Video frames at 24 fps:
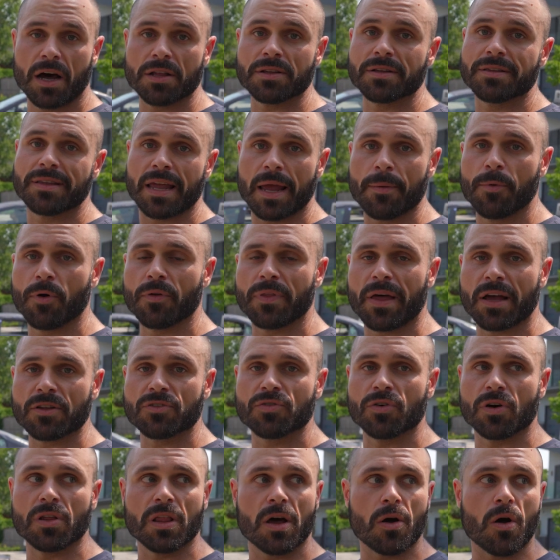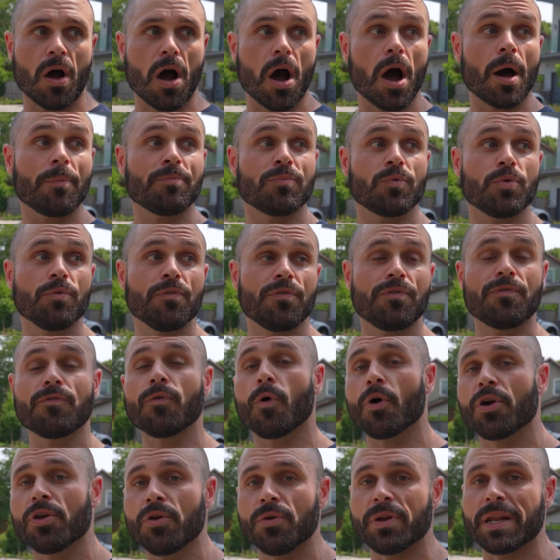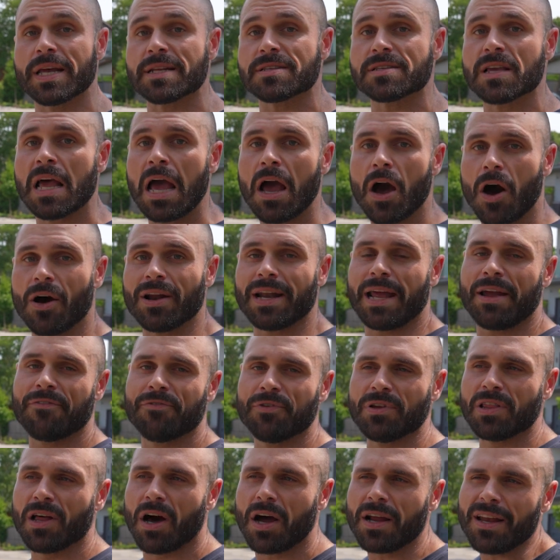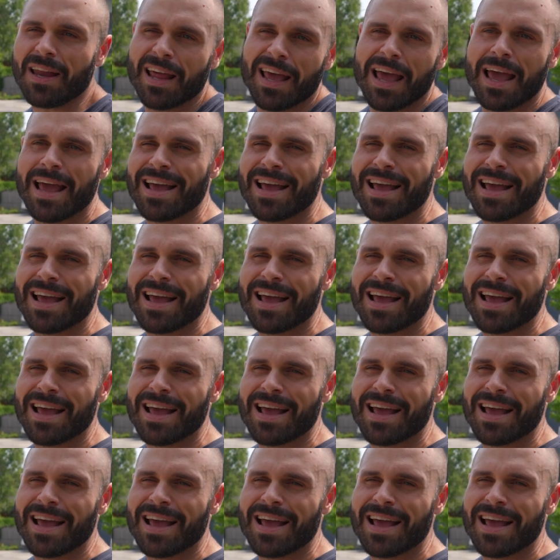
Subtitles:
on the table now to allow up to 4 units on every lot,